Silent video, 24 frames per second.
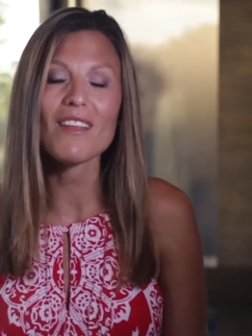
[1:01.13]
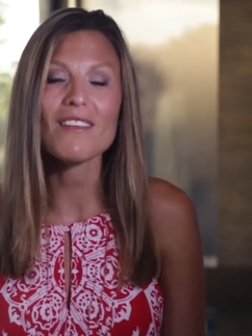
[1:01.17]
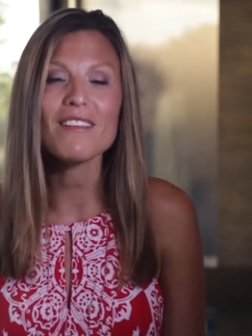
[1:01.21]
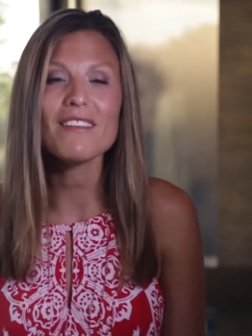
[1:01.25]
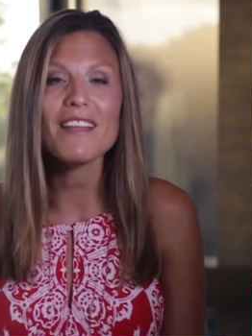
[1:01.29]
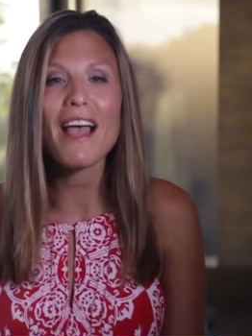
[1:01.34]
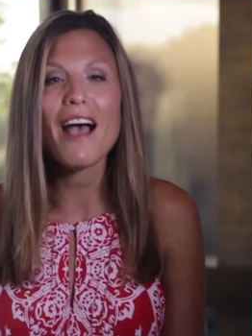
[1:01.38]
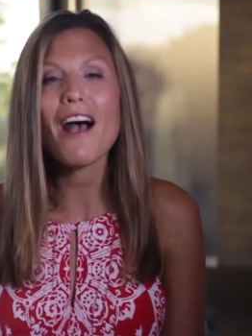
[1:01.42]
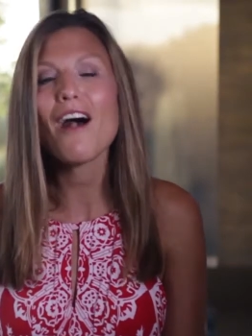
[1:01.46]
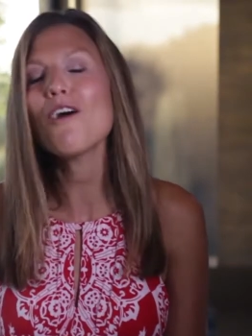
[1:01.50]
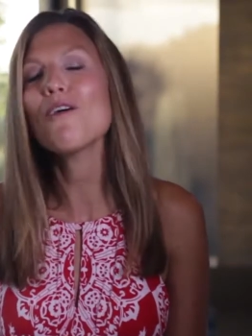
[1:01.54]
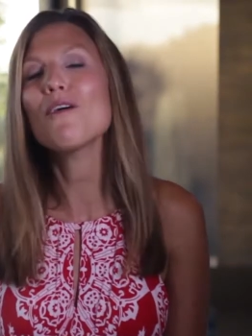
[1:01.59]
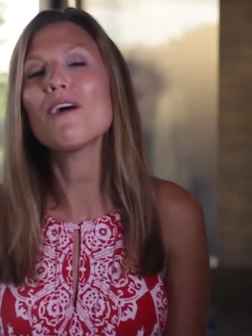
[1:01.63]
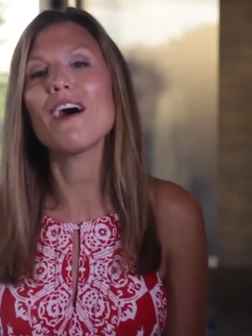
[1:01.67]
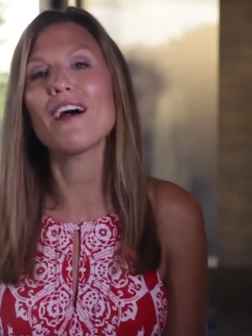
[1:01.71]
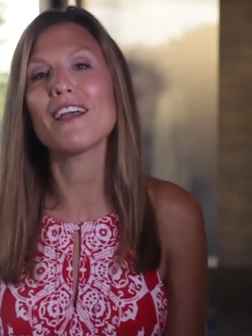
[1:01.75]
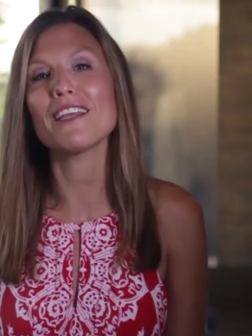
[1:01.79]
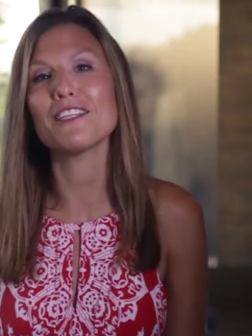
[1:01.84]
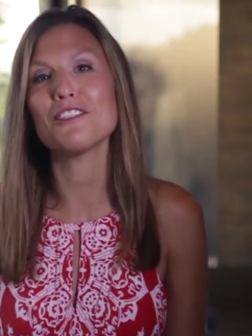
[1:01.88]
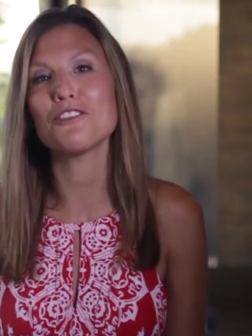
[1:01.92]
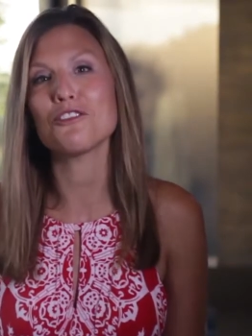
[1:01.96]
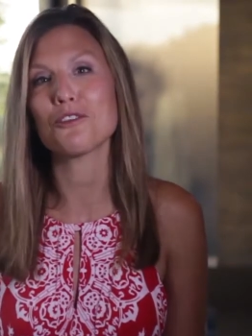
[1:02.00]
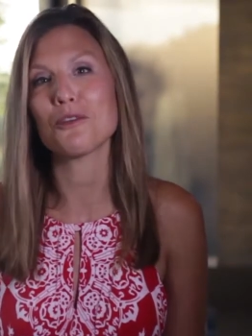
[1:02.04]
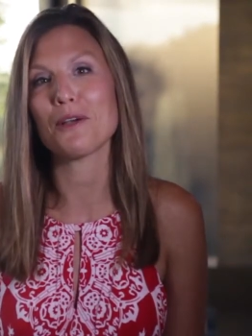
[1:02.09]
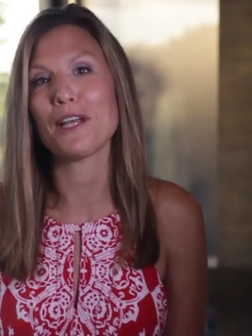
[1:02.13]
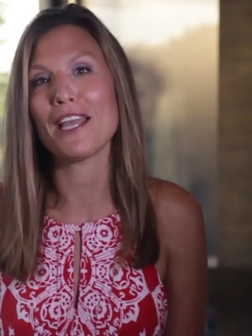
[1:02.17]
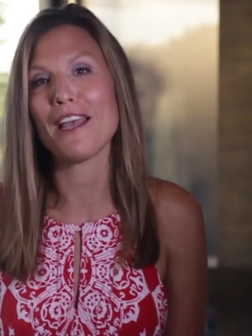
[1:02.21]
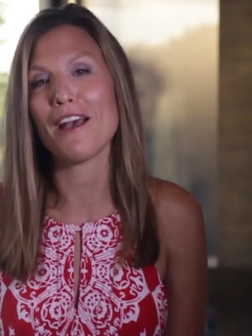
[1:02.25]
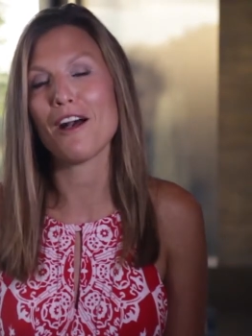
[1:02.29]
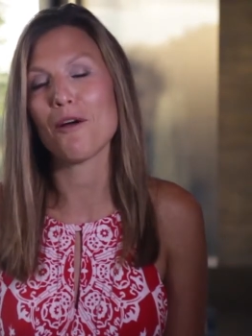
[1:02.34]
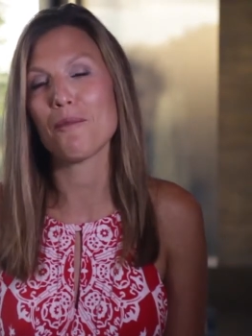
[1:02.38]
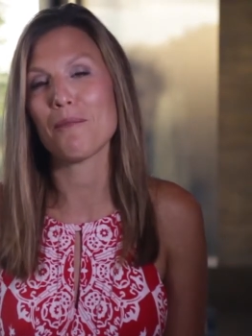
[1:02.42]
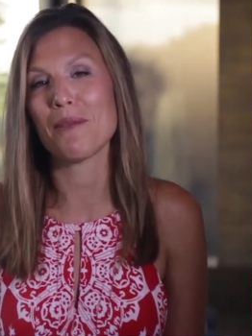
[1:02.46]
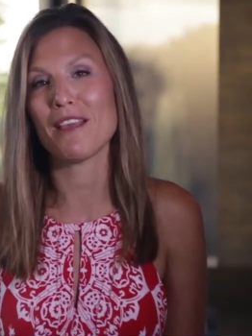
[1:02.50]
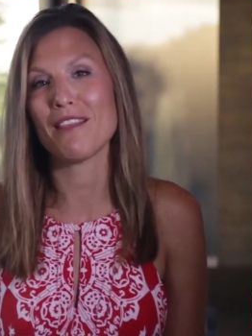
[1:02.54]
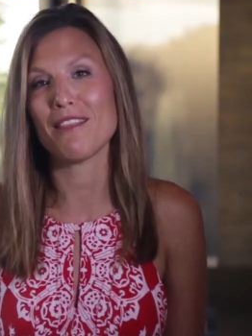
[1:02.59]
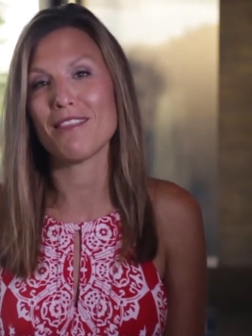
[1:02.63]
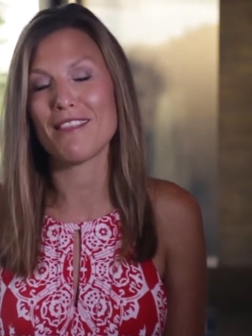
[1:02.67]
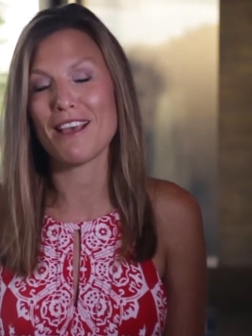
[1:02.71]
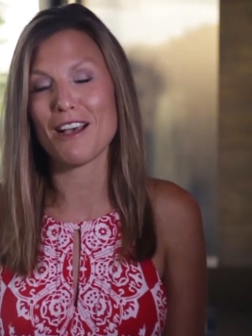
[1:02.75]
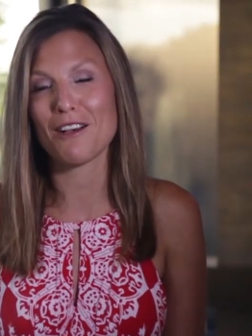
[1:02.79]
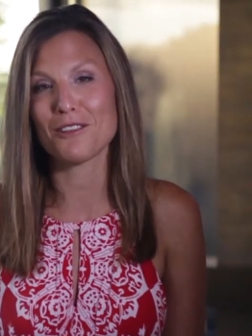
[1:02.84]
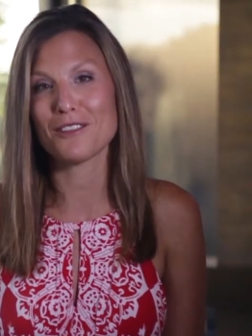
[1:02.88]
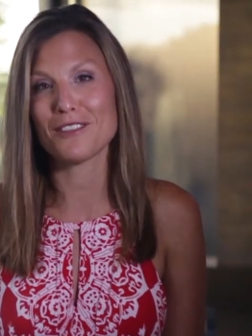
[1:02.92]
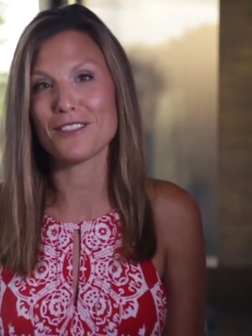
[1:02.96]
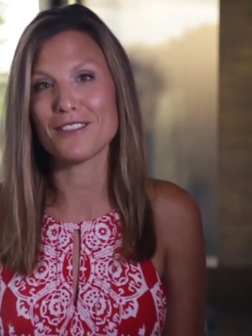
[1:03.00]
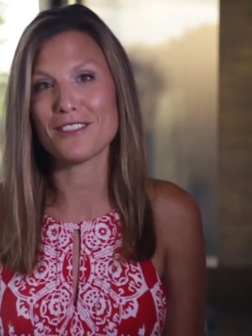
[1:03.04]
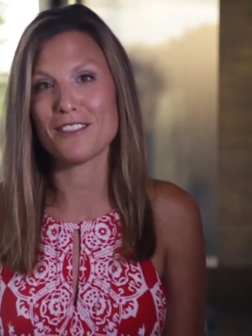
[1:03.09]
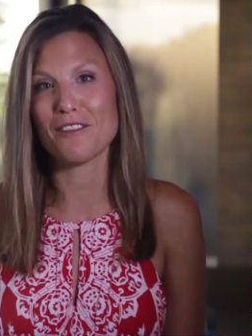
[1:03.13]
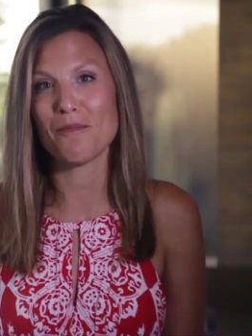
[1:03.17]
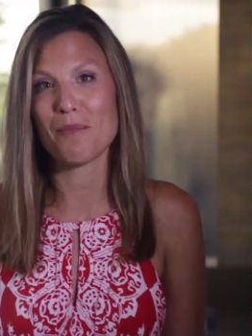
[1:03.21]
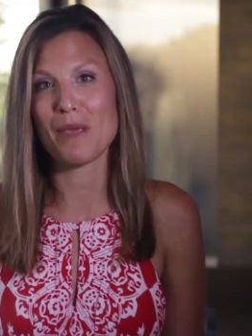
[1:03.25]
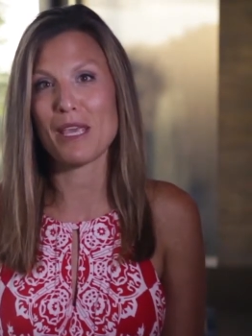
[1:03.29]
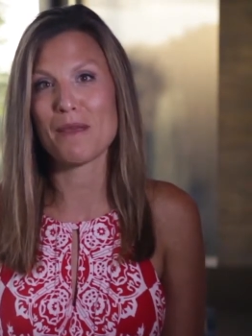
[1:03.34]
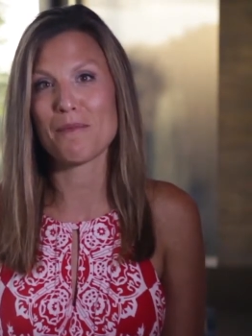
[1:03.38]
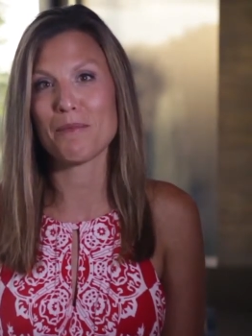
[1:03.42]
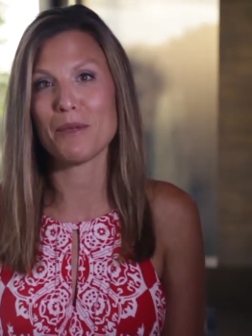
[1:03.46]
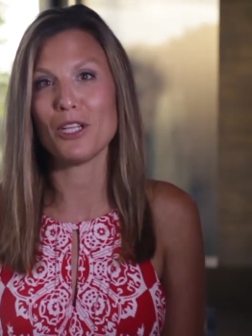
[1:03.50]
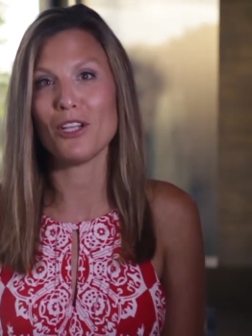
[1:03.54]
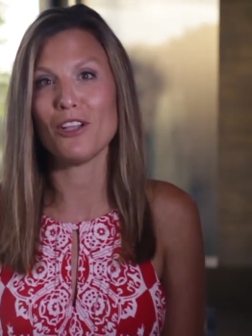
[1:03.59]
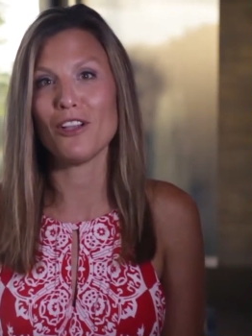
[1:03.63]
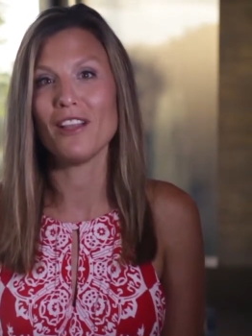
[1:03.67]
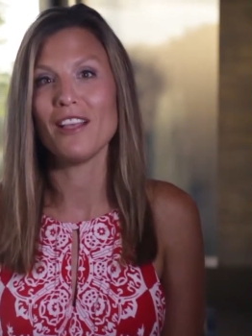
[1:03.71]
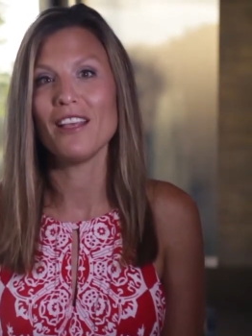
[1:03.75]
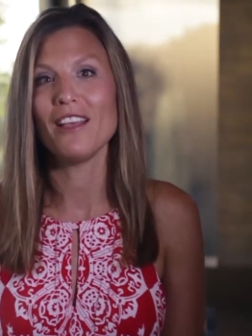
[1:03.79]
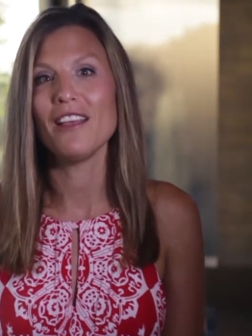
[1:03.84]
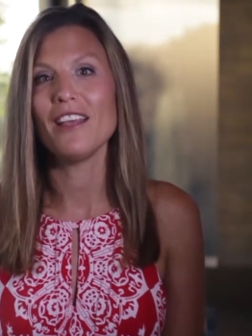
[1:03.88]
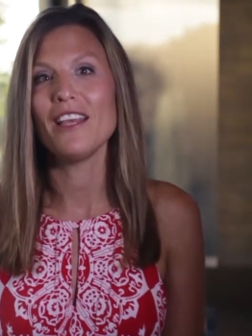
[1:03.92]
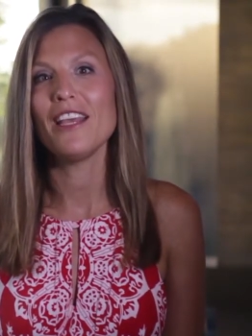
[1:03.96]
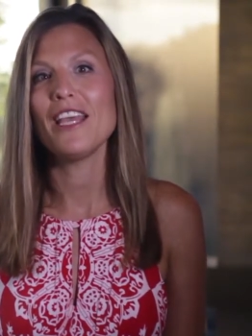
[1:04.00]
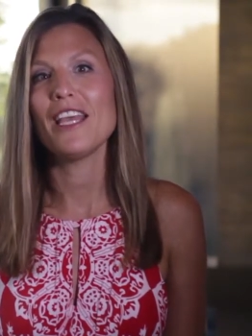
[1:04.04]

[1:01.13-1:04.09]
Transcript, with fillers: Now I enjoy helping thousands of people